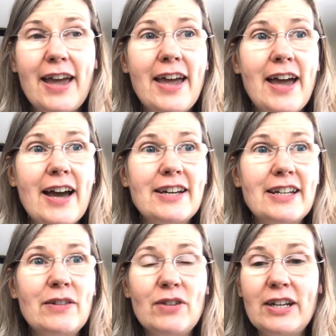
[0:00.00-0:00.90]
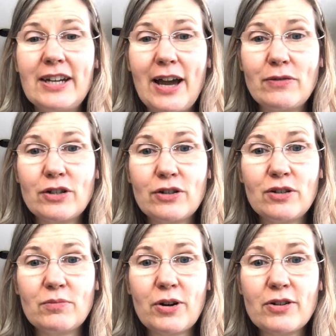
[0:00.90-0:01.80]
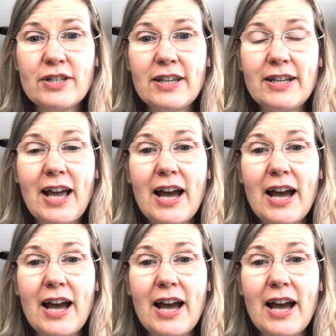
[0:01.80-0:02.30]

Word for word: and even an afternoon person